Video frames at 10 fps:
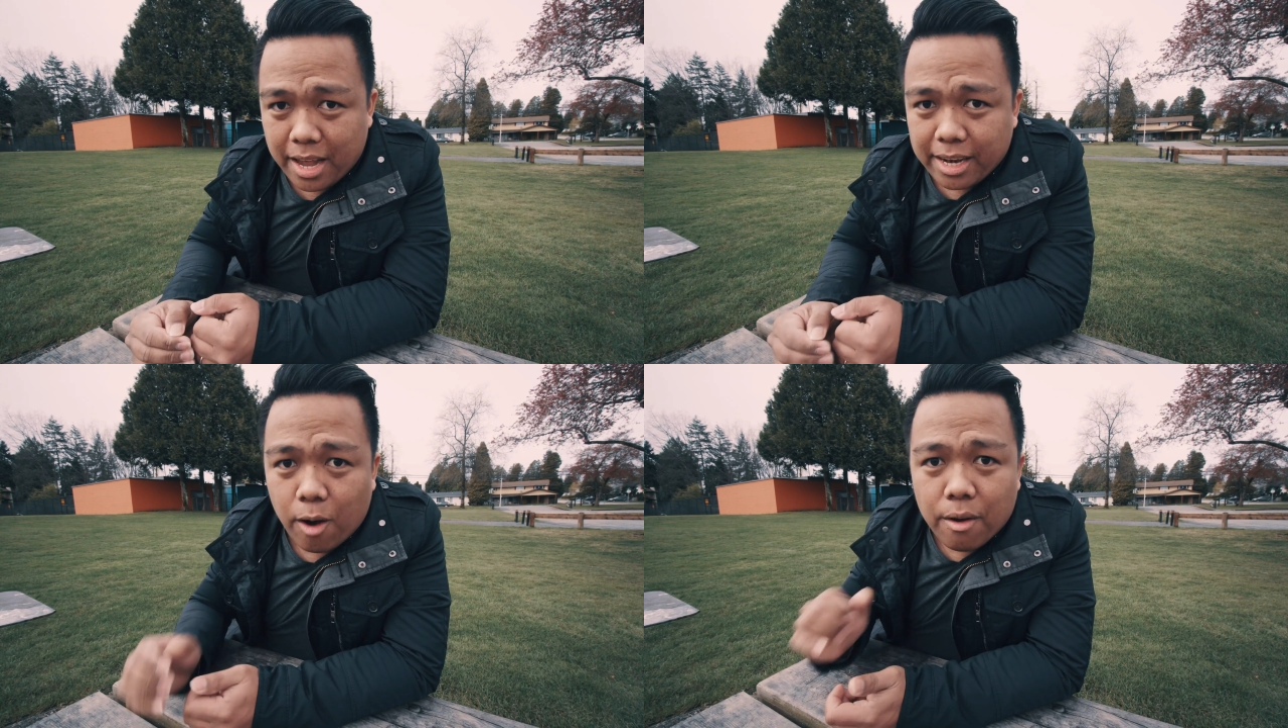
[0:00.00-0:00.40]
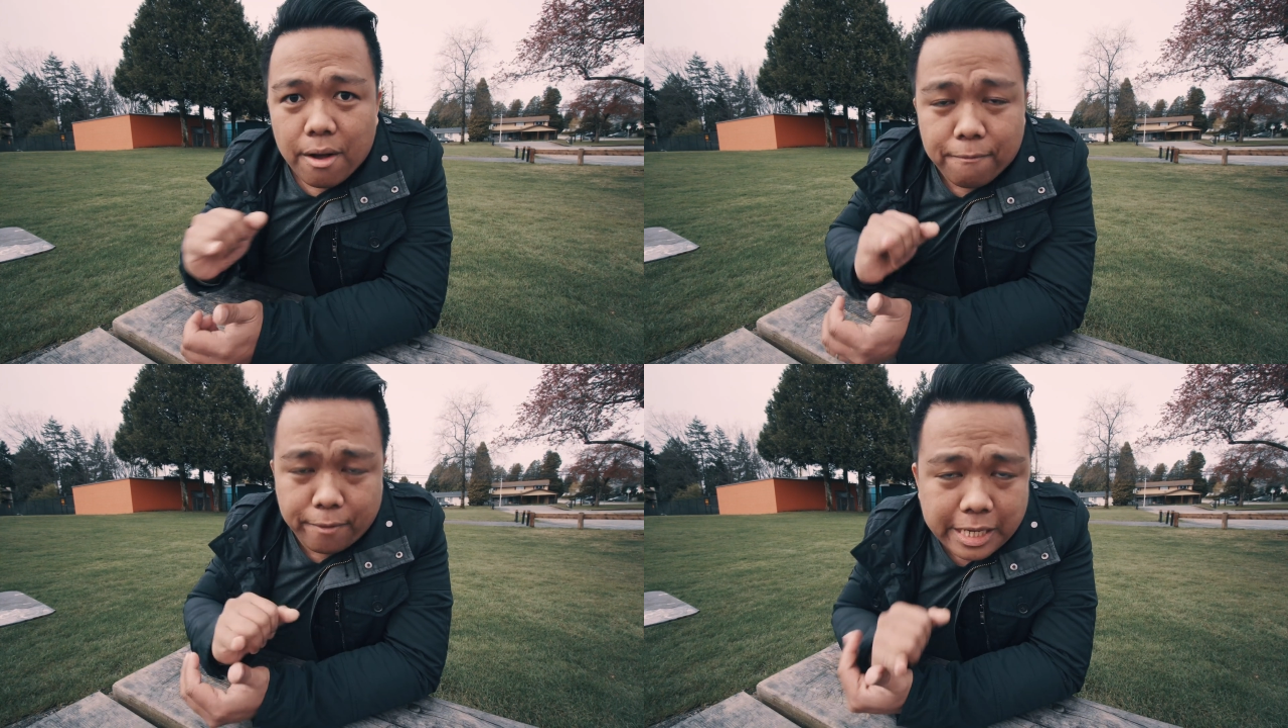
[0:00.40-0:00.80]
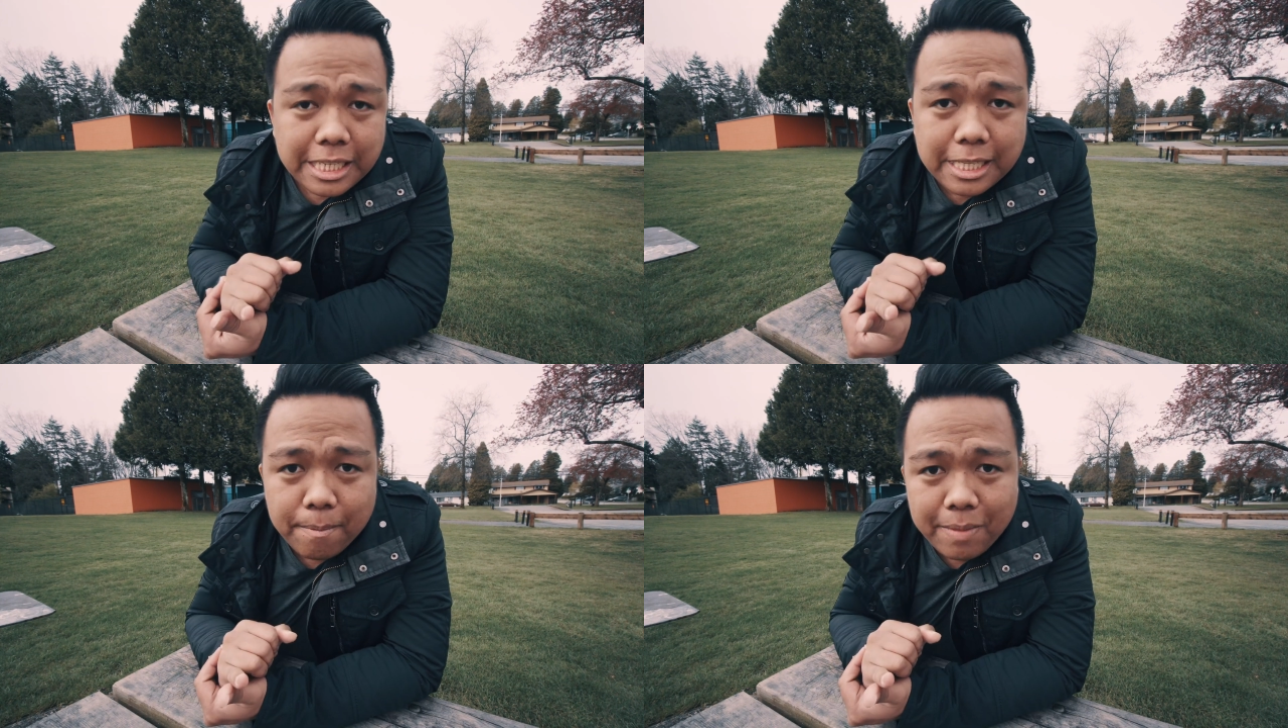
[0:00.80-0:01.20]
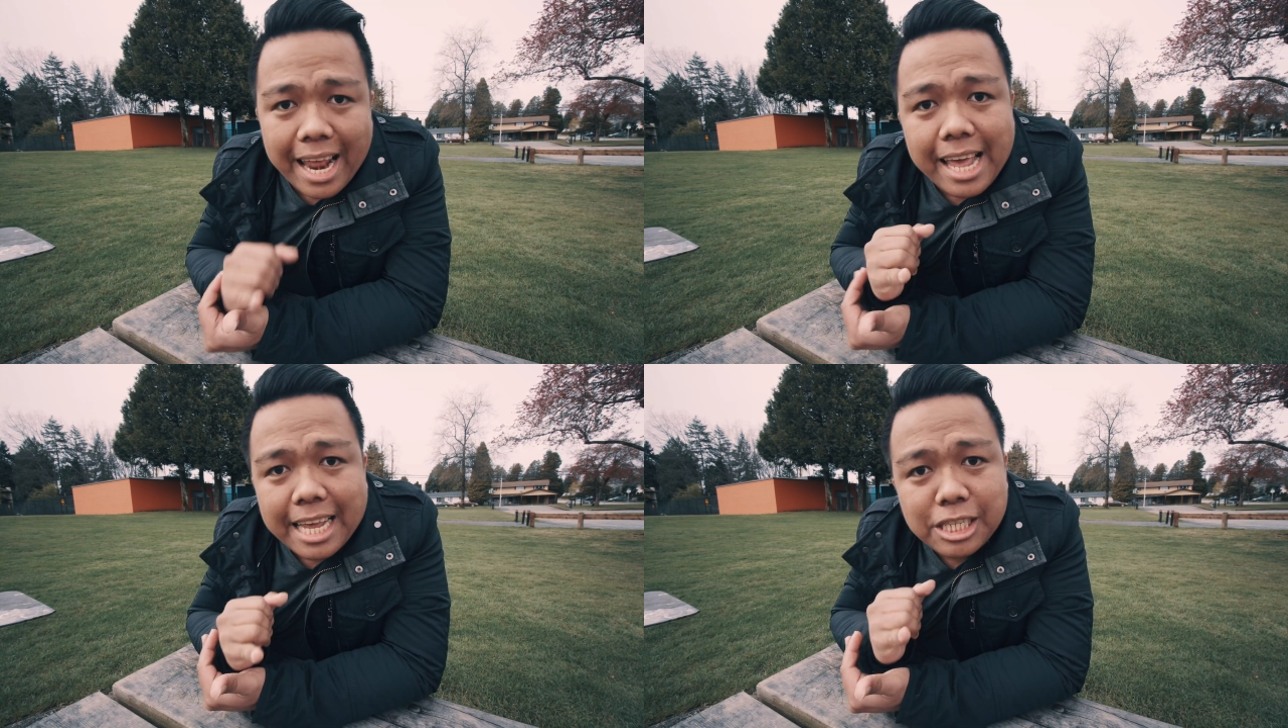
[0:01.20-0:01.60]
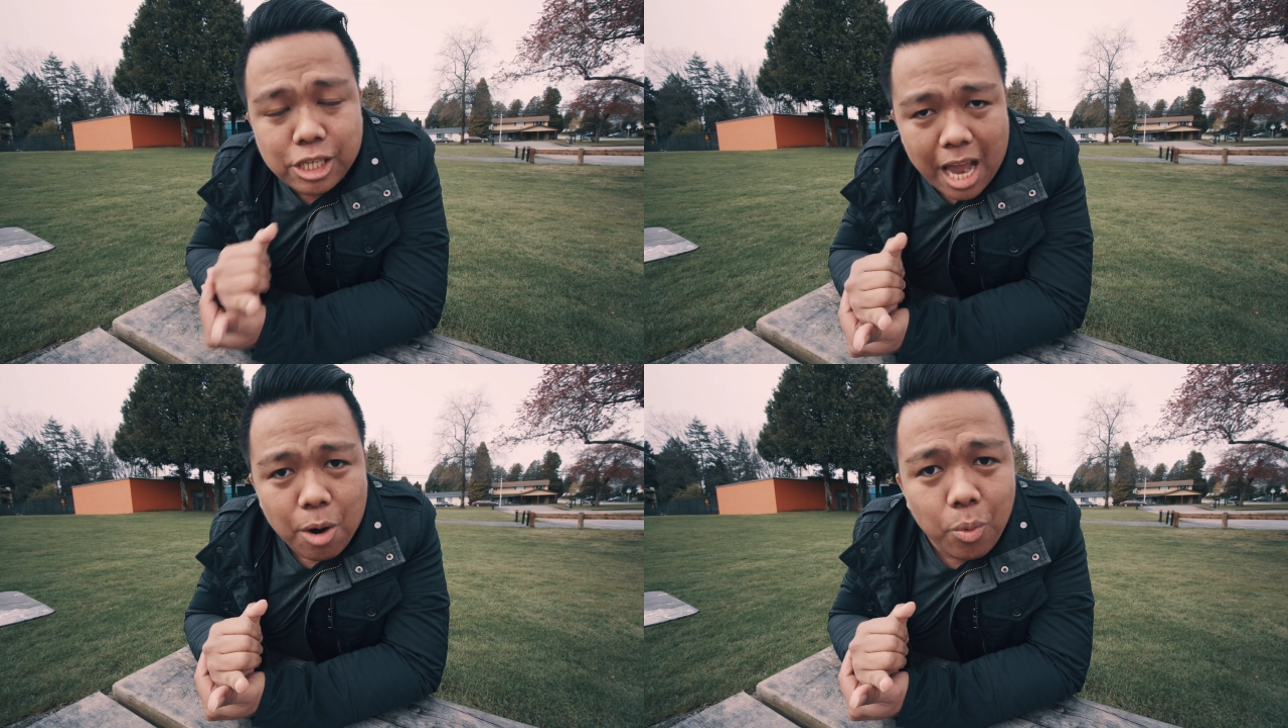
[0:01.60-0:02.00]
Now, first tip that I can
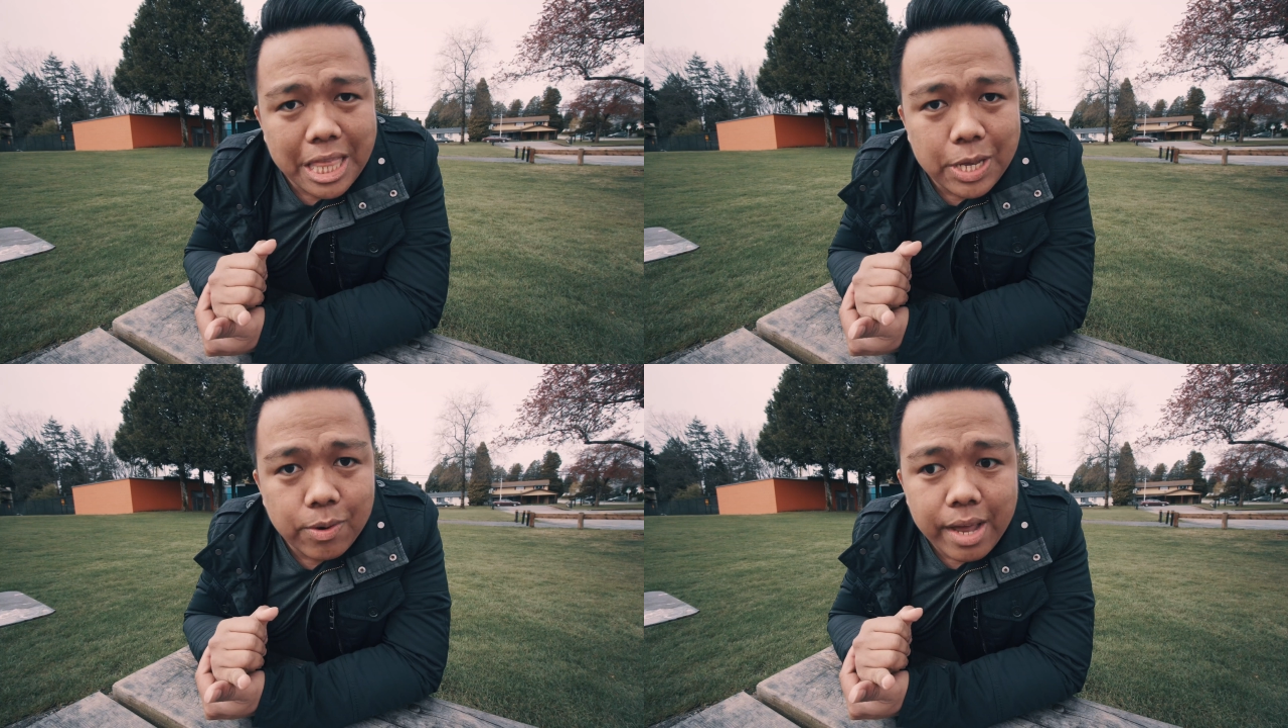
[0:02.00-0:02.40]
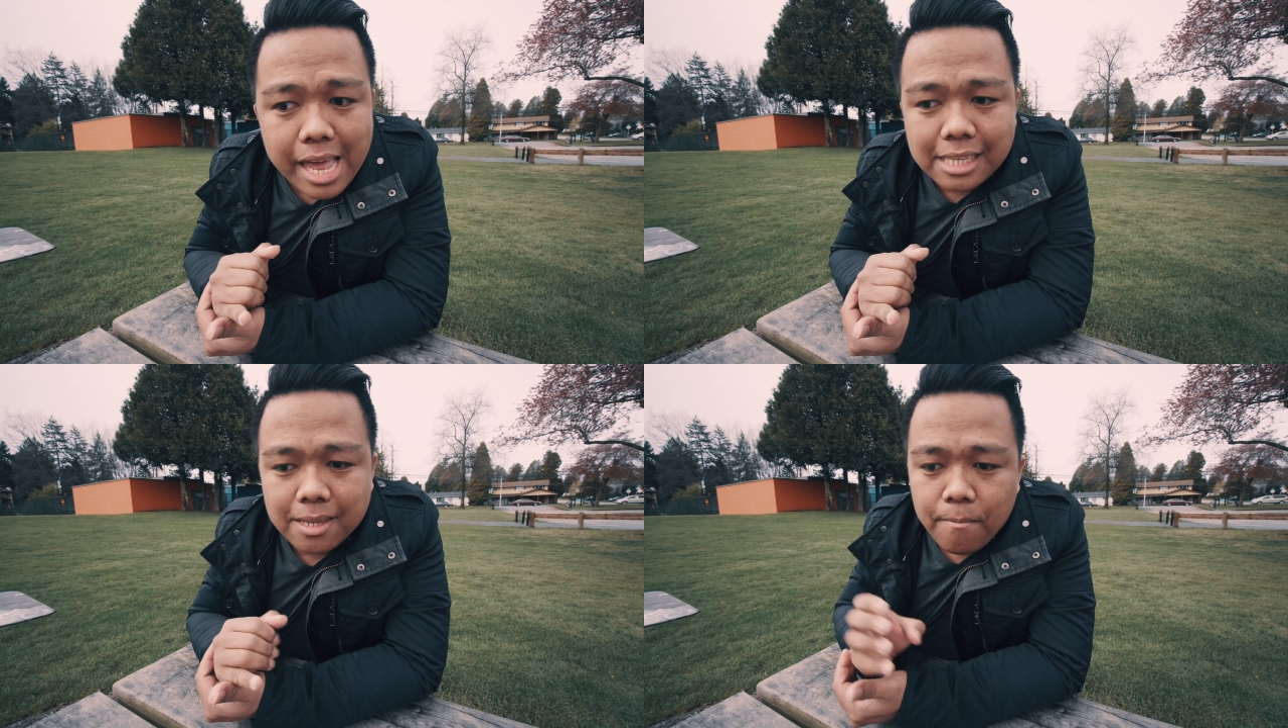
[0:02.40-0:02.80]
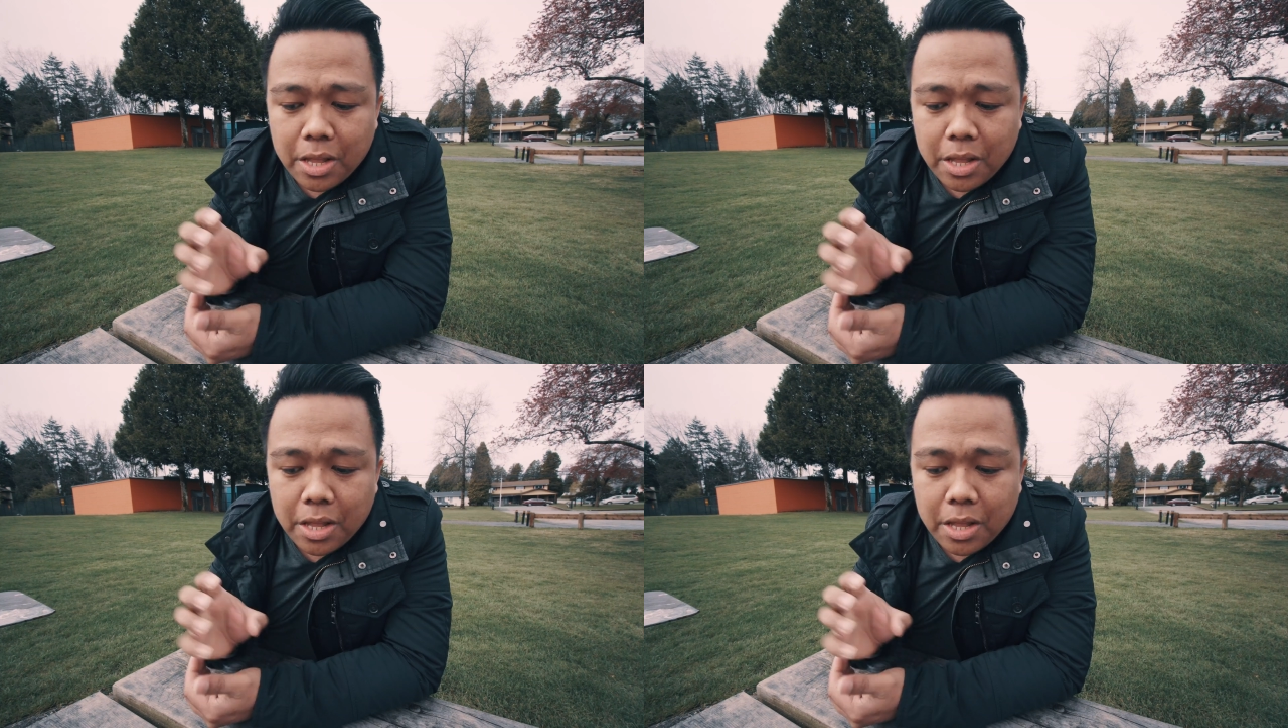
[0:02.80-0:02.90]
share with you is